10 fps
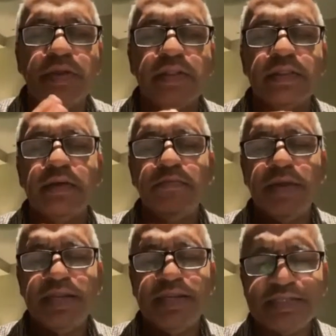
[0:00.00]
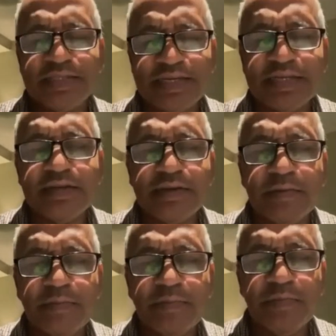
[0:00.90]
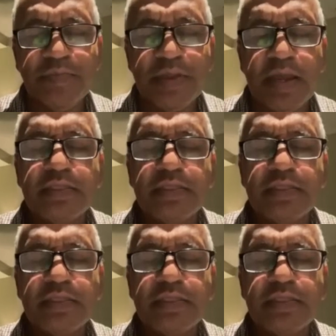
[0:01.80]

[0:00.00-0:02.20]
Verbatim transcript: the meditator and the